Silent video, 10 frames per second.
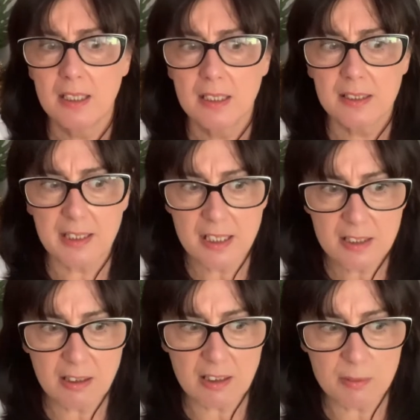Then
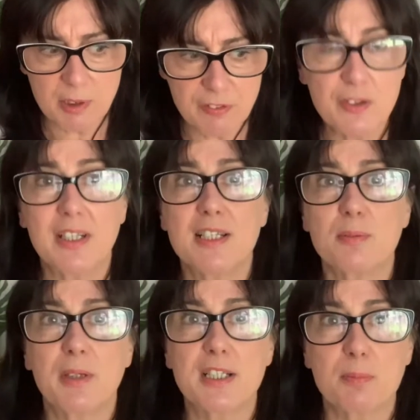a few days with
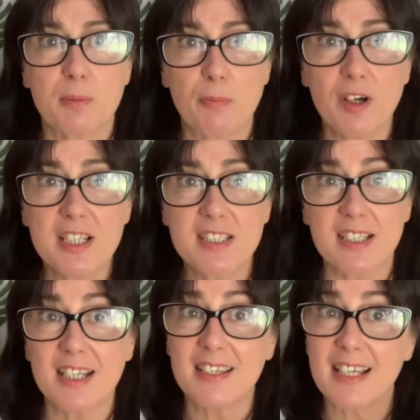my husband in Brighton,
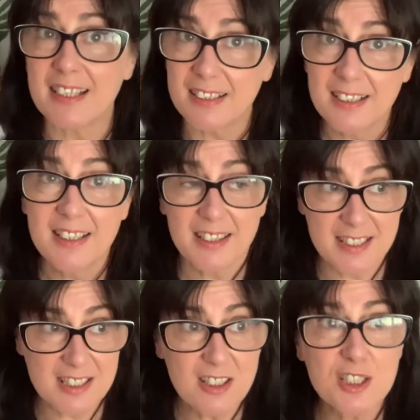and then this
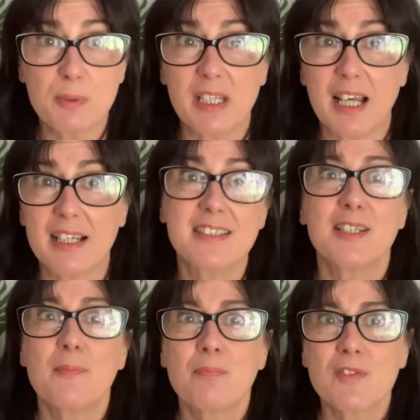last weekend
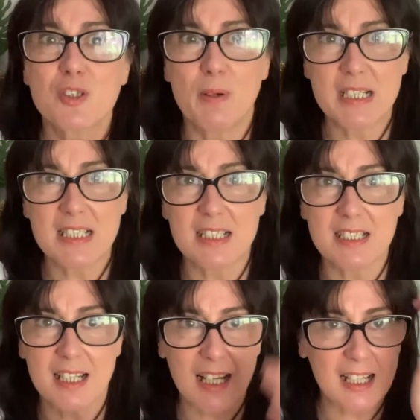to my
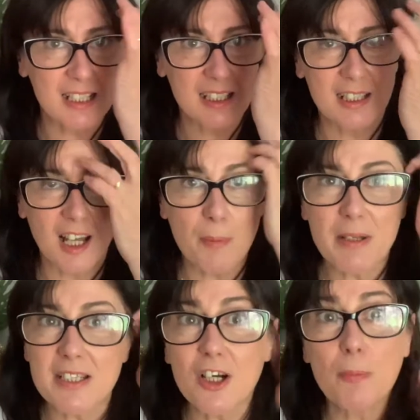son up in
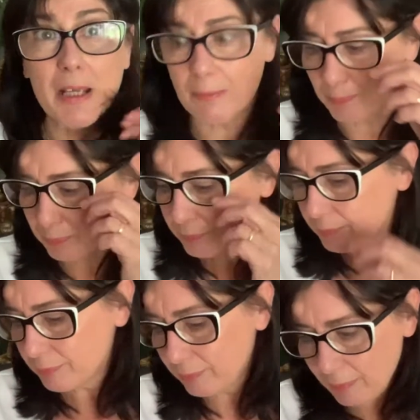Derby.
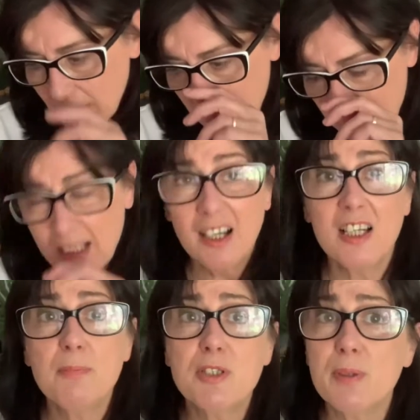And in
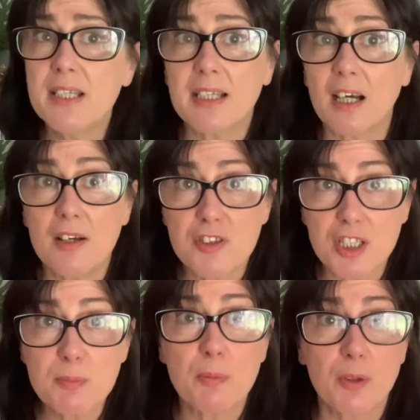between that, I've
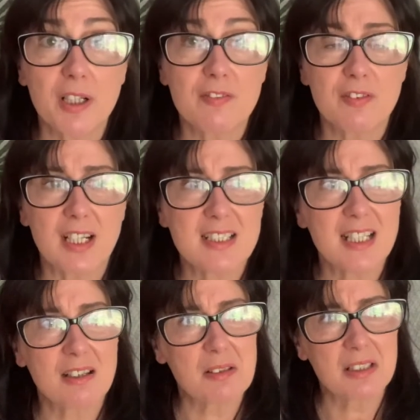just been working flat
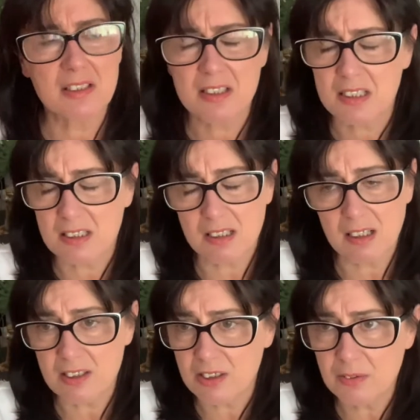out and just I
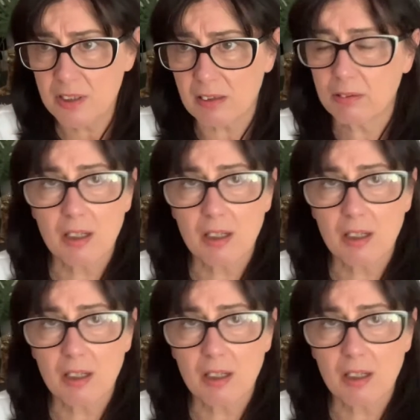don't know.